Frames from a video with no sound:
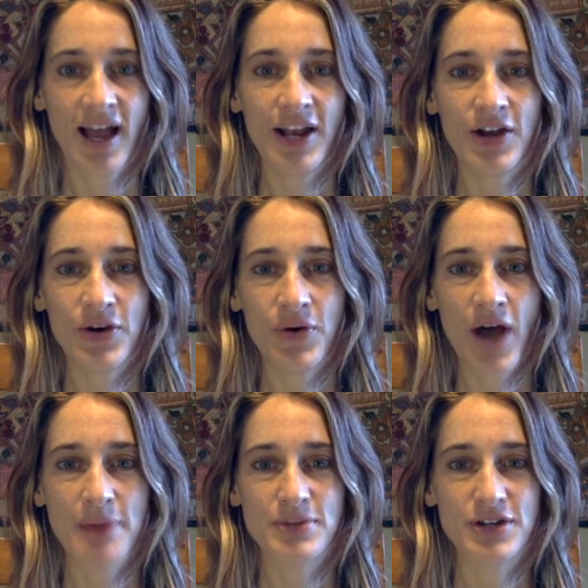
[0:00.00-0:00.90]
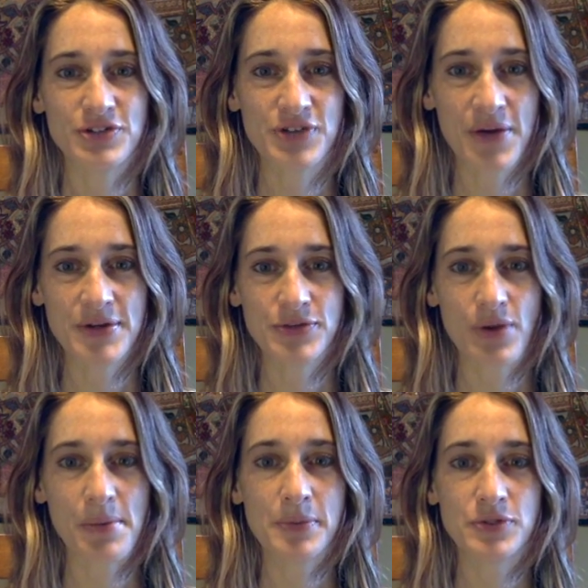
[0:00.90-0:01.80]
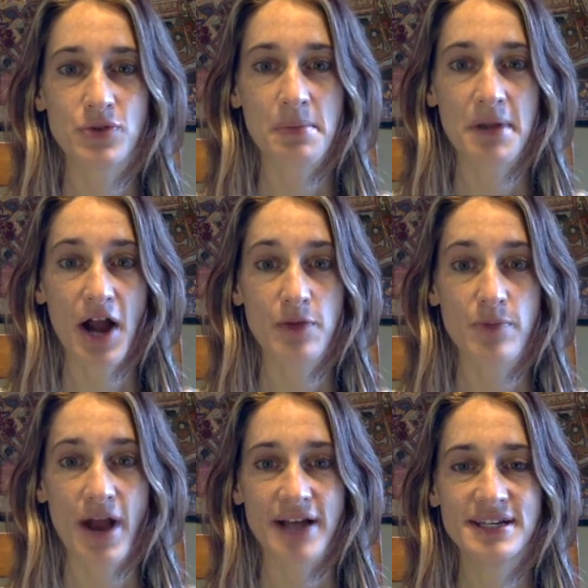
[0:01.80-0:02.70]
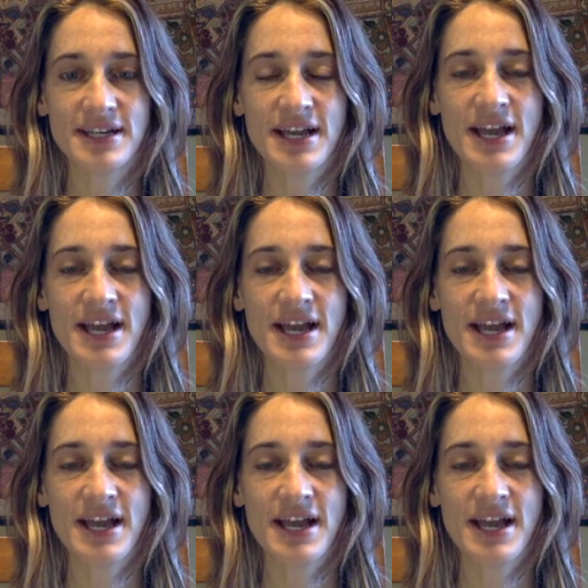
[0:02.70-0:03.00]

Hello, I'm Dr. Karen Drummond with Drummond Chiropractic,